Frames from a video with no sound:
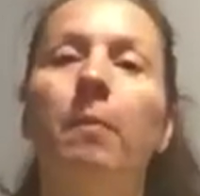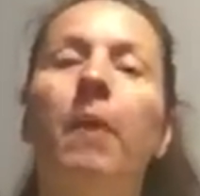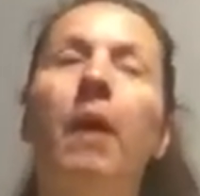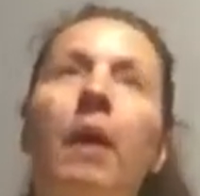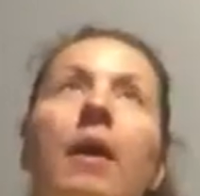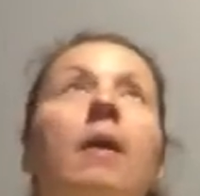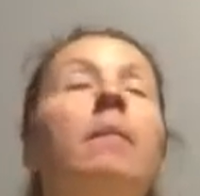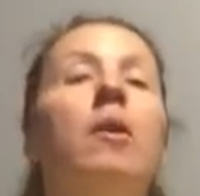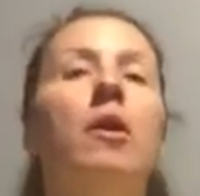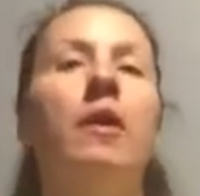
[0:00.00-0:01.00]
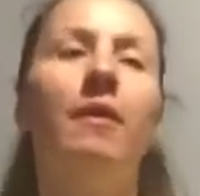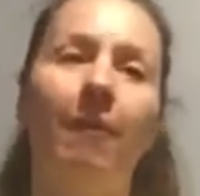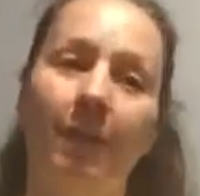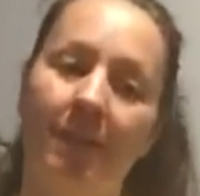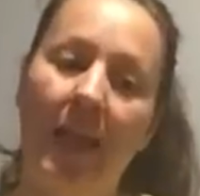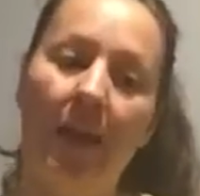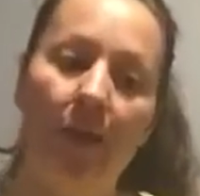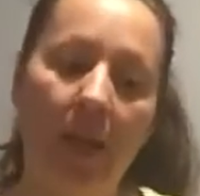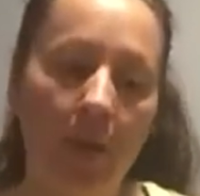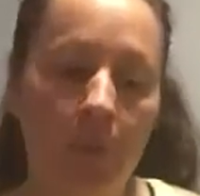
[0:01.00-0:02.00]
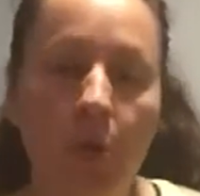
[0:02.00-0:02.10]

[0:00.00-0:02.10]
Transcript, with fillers: my market on Saturday. We're